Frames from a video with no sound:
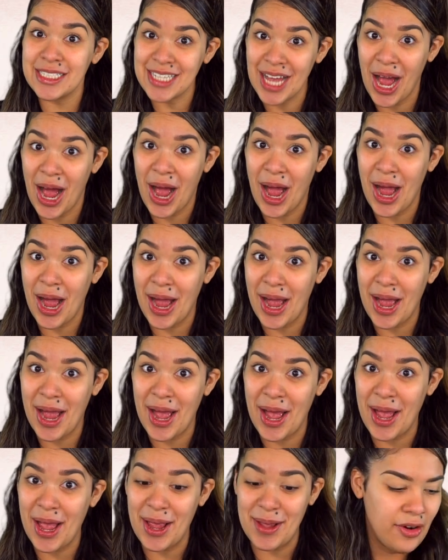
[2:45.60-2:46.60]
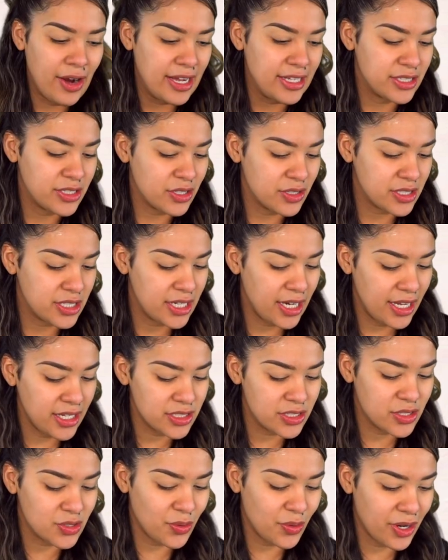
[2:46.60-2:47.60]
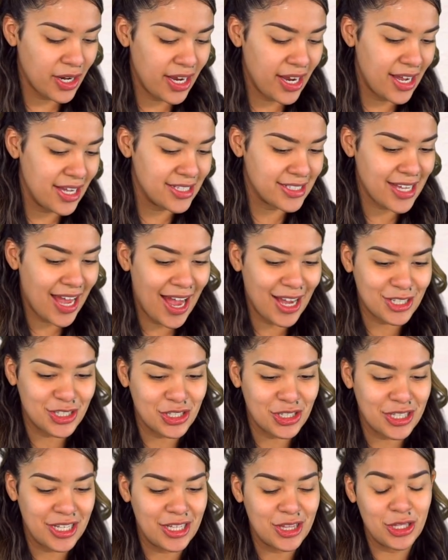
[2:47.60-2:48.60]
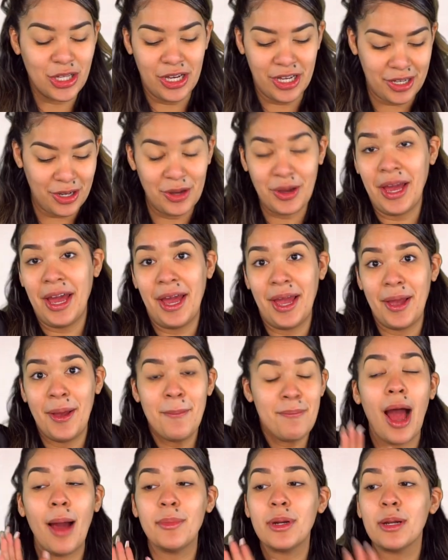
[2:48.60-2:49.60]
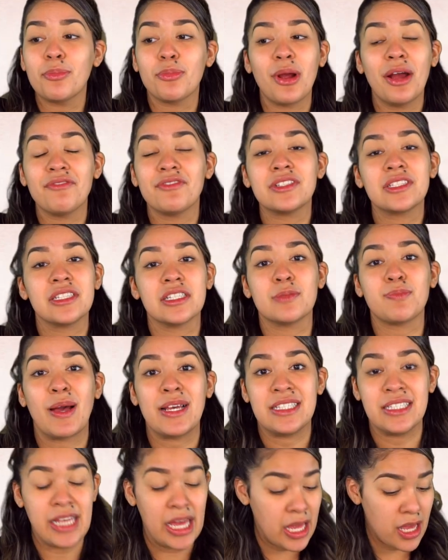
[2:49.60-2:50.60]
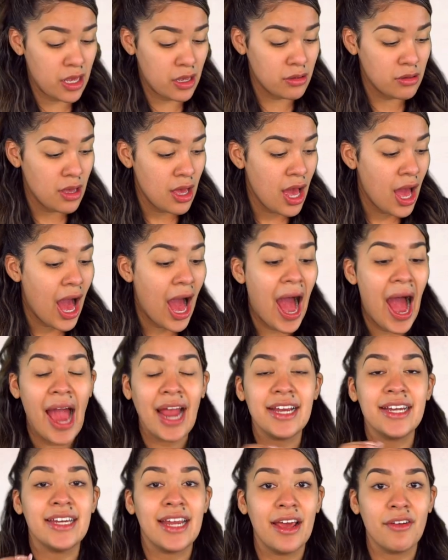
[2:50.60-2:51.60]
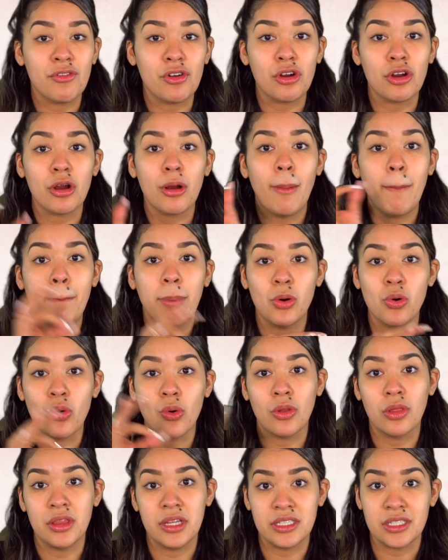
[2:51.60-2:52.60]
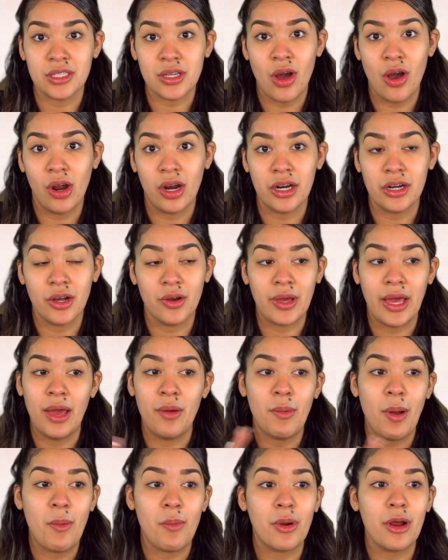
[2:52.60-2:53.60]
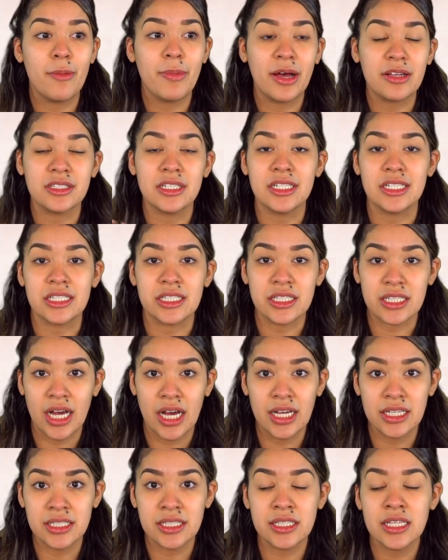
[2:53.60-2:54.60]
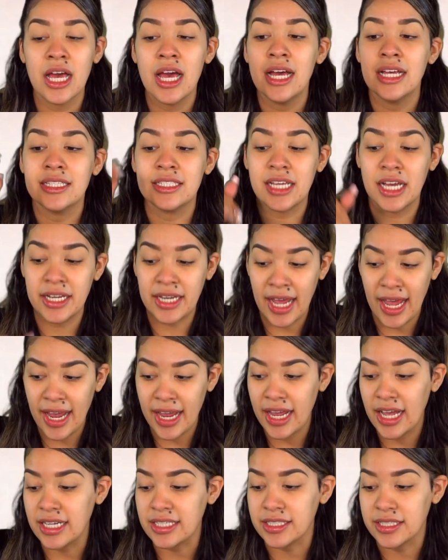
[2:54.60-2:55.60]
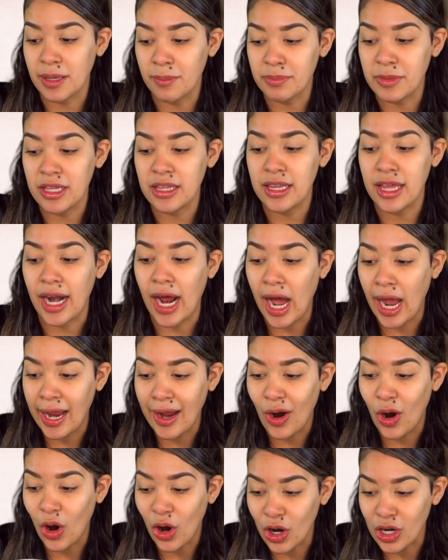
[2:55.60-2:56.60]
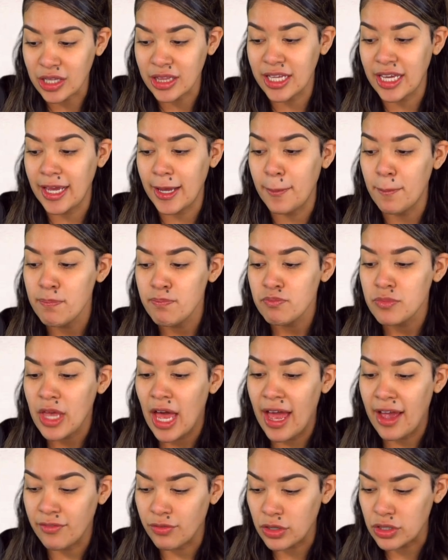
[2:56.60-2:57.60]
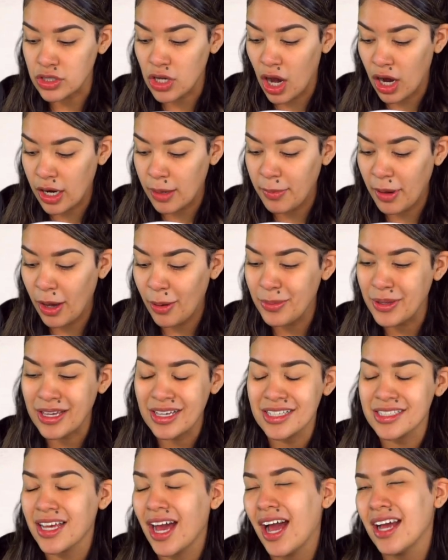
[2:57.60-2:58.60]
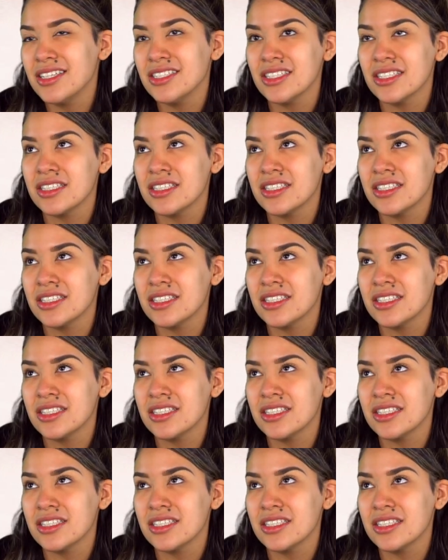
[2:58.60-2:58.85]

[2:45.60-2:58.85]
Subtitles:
time. All right, so today's story is actually, look, okay, I'm gonna preface this by saying I never pull this card, okay? What we're about to discuss today is something that I hardly ever talk about, because I